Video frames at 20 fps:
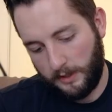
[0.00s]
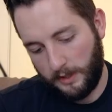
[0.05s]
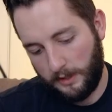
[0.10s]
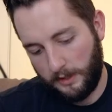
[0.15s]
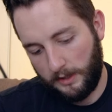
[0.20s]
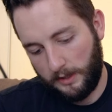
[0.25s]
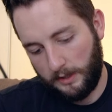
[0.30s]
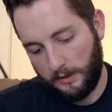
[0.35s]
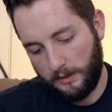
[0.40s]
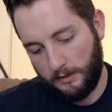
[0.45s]

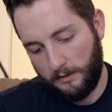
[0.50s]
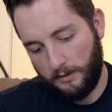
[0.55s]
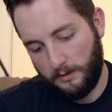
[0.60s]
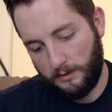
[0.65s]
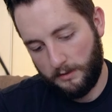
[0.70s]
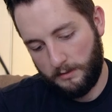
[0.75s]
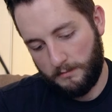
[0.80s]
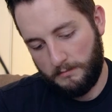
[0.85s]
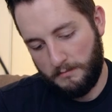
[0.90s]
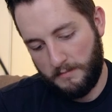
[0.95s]
can
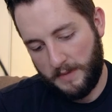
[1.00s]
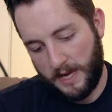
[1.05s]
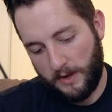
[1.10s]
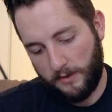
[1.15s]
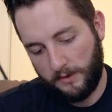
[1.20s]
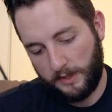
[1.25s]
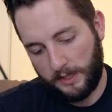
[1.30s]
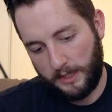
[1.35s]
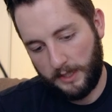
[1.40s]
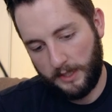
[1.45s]

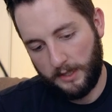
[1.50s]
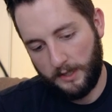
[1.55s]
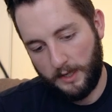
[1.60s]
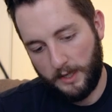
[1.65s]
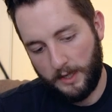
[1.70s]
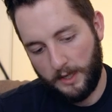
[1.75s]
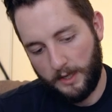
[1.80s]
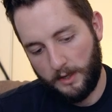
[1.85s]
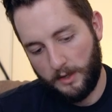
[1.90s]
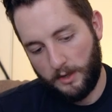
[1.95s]
mount it
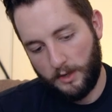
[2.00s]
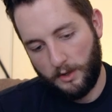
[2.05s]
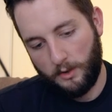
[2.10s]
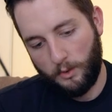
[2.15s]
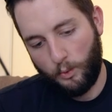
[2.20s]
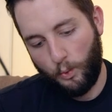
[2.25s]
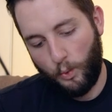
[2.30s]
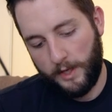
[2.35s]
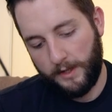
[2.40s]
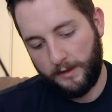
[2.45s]

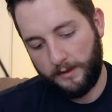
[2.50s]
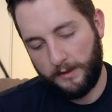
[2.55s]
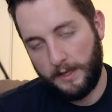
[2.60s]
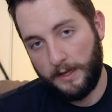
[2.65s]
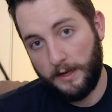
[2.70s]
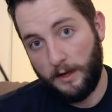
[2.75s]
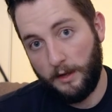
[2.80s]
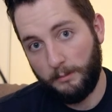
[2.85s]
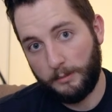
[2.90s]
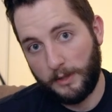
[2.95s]
with
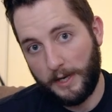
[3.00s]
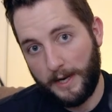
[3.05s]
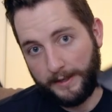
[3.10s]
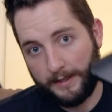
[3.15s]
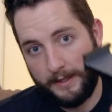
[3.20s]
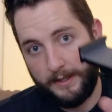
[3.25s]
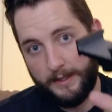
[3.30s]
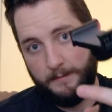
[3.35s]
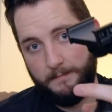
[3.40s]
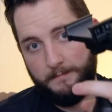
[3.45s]
the L
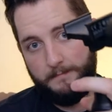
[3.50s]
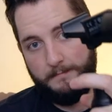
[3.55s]
bracket.